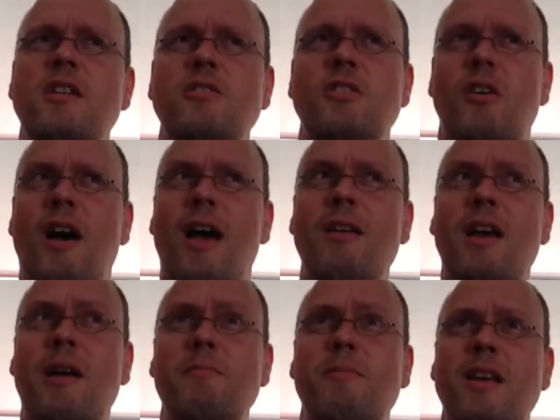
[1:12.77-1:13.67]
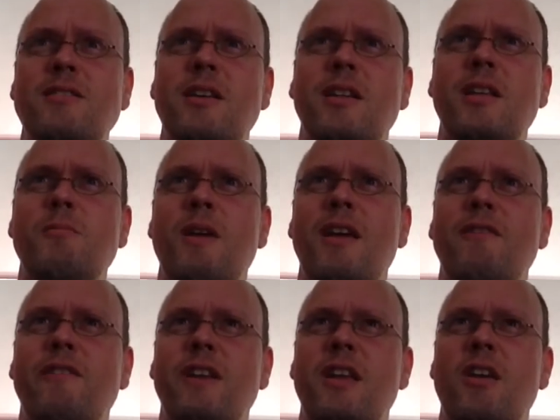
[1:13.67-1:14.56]
So I basically
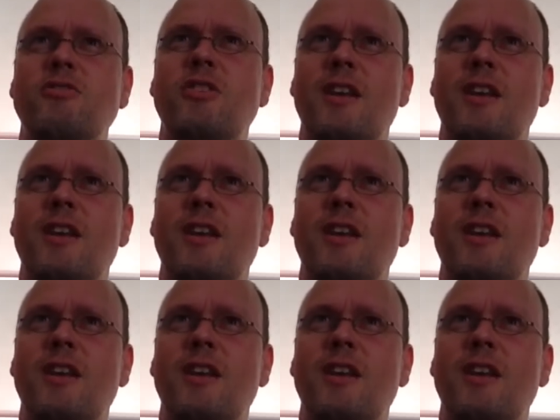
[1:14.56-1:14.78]
make videos